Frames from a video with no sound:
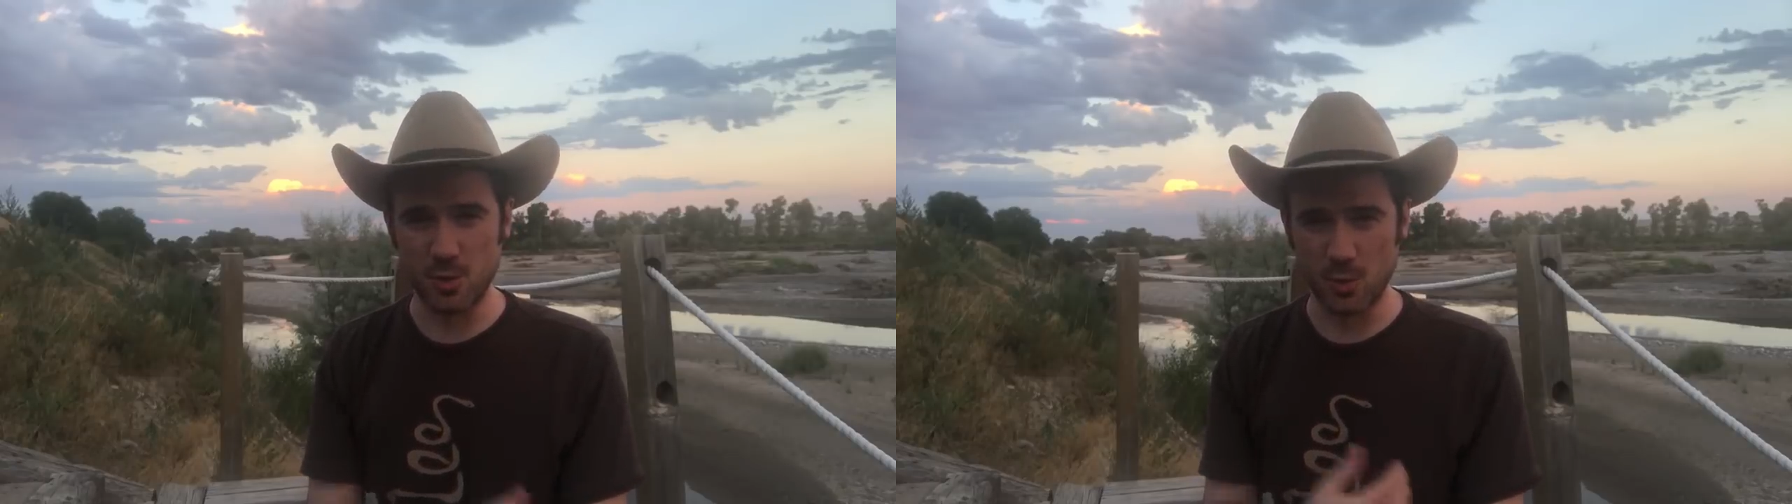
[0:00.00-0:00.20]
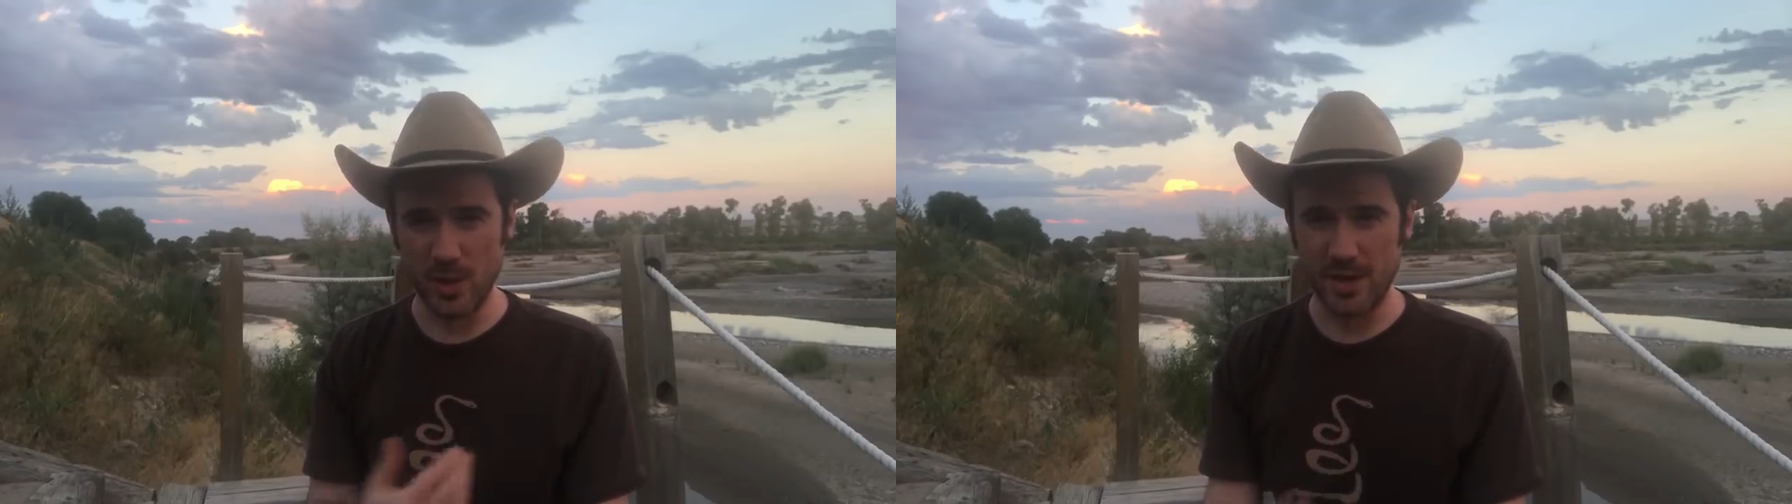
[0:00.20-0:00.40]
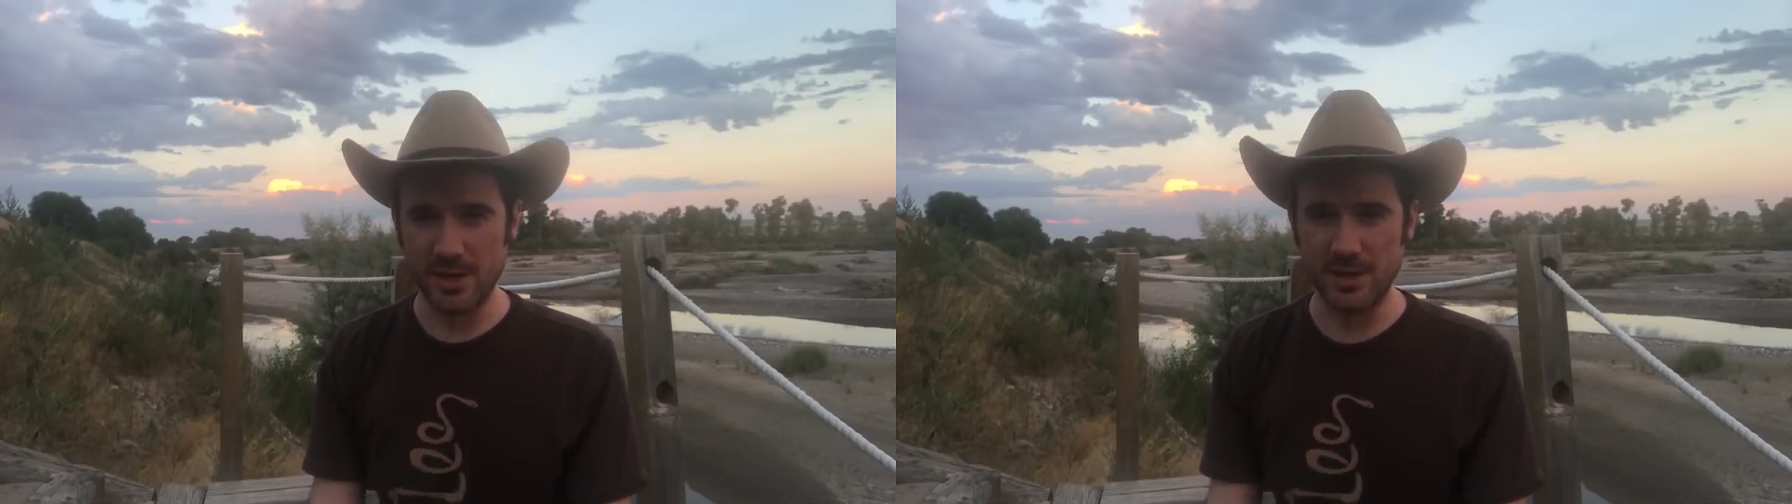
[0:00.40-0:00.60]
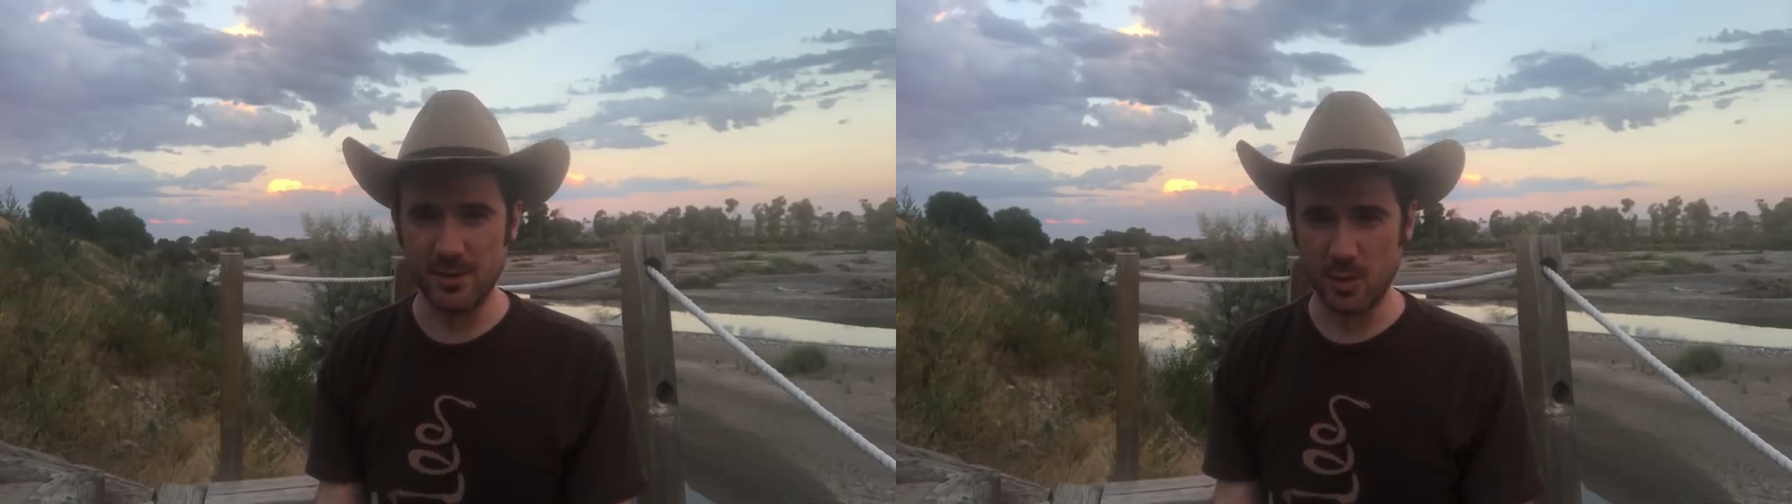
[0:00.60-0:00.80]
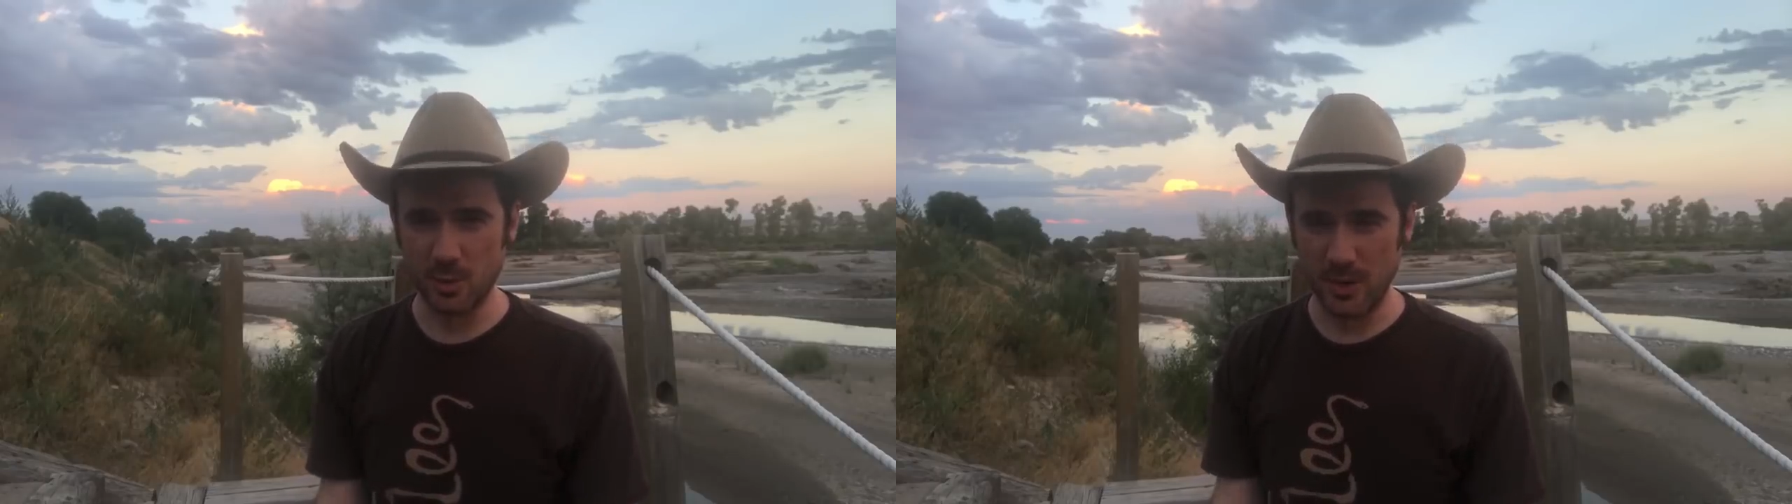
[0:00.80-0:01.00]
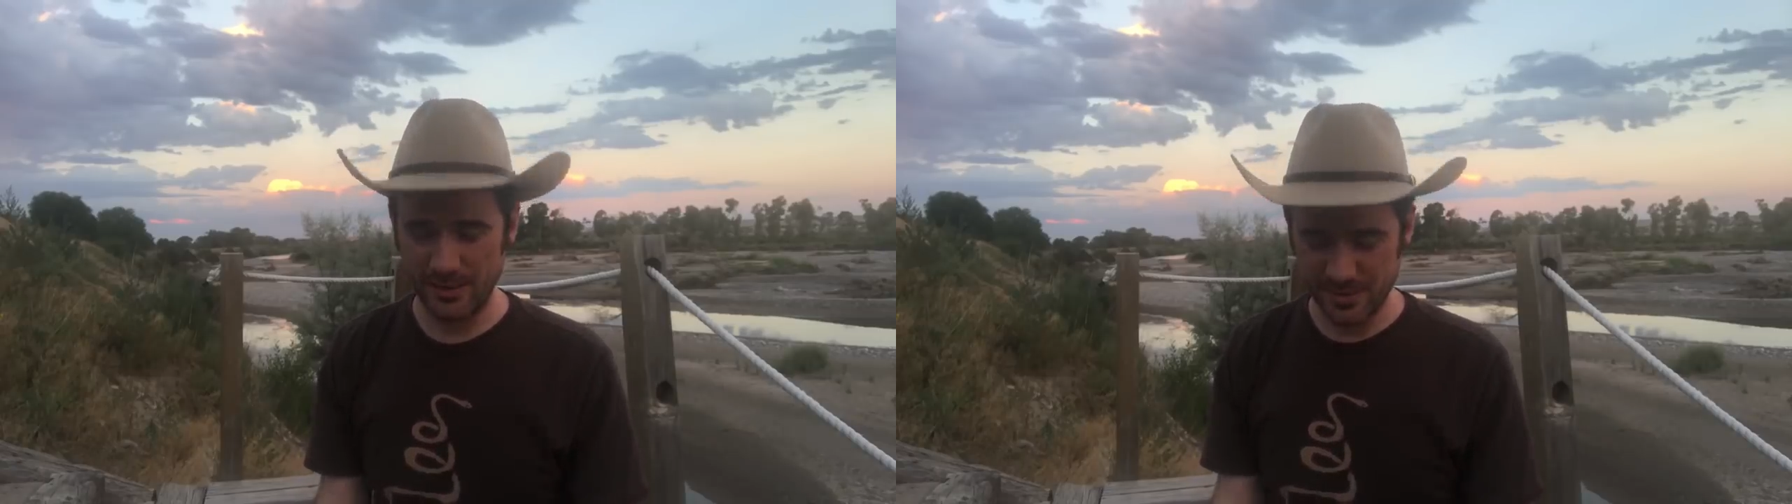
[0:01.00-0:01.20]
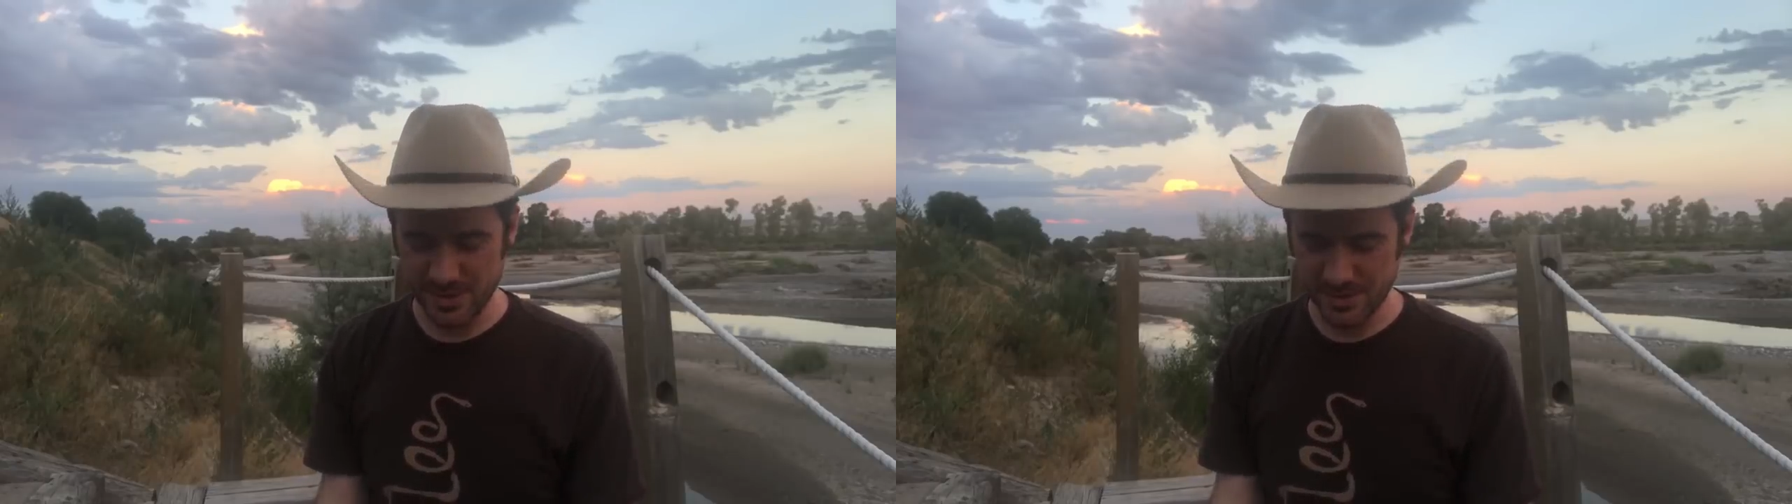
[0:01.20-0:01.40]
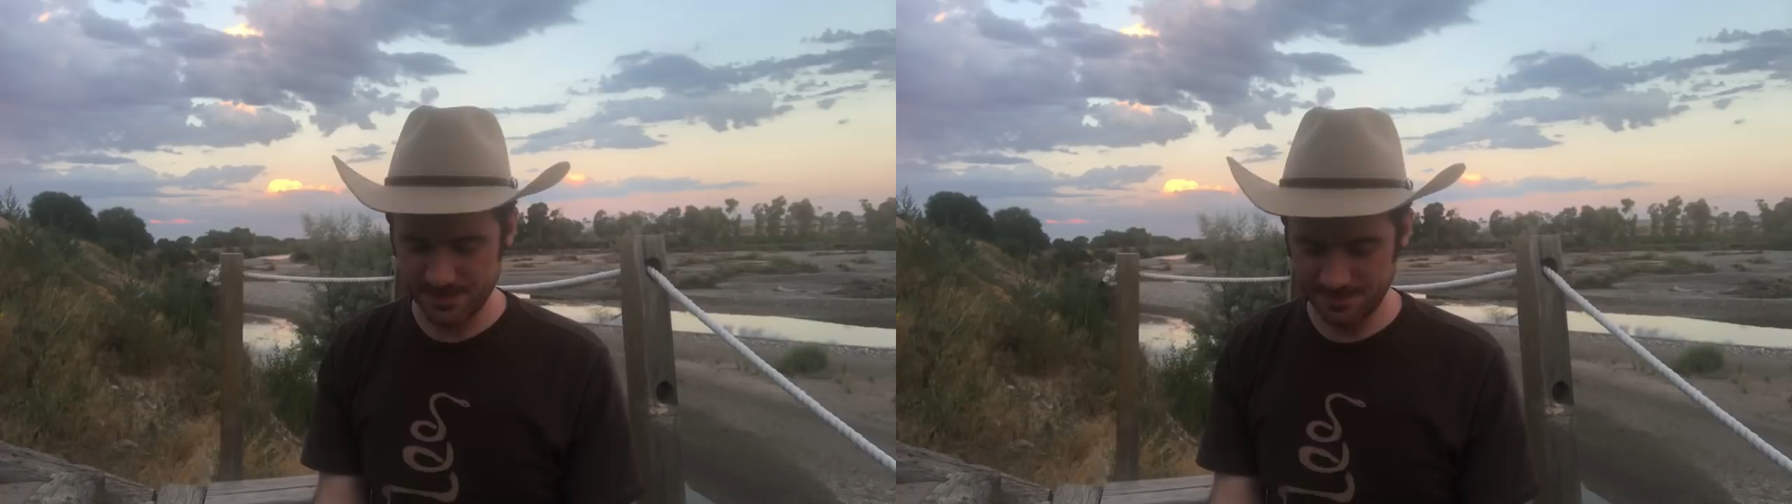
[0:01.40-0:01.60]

raid or ravage.